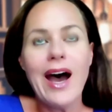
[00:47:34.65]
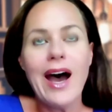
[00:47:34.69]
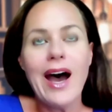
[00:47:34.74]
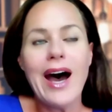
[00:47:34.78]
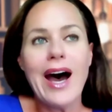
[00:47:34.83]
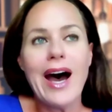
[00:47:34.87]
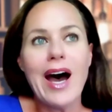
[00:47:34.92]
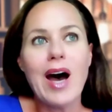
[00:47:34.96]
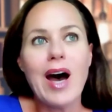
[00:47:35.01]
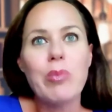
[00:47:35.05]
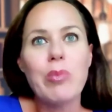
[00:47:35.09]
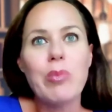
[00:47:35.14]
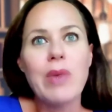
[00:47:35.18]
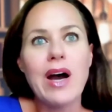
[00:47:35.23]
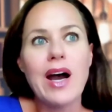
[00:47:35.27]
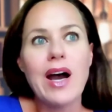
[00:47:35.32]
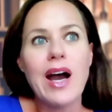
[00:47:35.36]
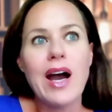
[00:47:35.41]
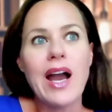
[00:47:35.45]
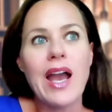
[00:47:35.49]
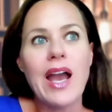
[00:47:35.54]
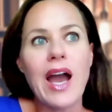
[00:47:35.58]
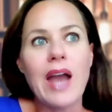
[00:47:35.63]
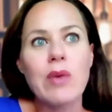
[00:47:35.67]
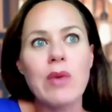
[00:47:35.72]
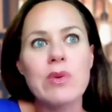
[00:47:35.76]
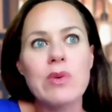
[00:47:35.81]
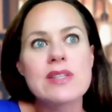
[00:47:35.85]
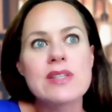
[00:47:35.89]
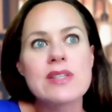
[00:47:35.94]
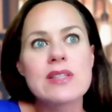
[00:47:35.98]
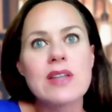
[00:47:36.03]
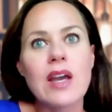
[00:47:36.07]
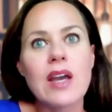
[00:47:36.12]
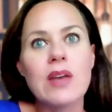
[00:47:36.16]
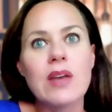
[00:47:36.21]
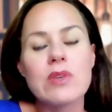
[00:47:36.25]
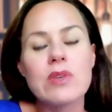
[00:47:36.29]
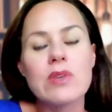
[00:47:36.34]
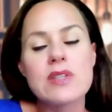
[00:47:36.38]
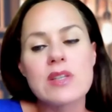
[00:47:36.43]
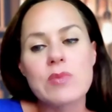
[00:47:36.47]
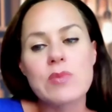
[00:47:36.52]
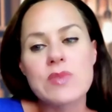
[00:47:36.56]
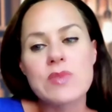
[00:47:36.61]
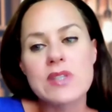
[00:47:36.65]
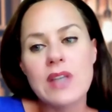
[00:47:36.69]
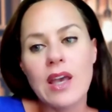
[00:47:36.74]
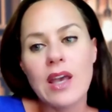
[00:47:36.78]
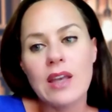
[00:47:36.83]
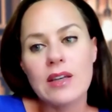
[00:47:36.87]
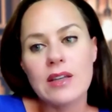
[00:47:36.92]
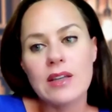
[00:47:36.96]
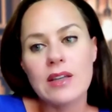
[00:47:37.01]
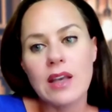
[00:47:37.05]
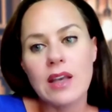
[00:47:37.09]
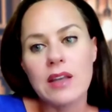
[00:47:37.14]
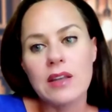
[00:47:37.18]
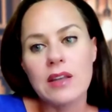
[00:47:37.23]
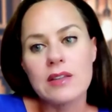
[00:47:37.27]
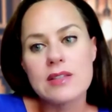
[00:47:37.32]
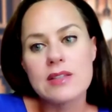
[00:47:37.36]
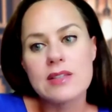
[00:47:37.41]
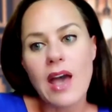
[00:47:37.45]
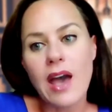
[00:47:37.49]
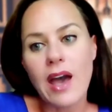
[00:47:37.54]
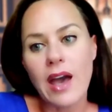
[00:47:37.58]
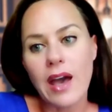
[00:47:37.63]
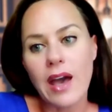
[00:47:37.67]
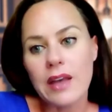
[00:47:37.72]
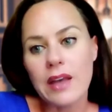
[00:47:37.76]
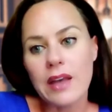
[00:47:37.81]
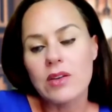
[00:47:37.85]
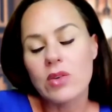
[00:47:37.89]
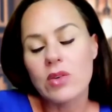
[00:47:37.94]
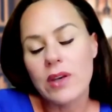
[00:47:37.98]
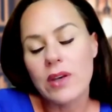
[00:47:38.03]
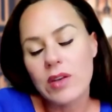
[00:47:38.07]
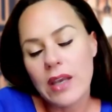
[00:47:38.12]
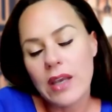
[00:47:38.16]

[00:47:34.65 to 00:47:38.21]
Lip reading: I was upset and sad,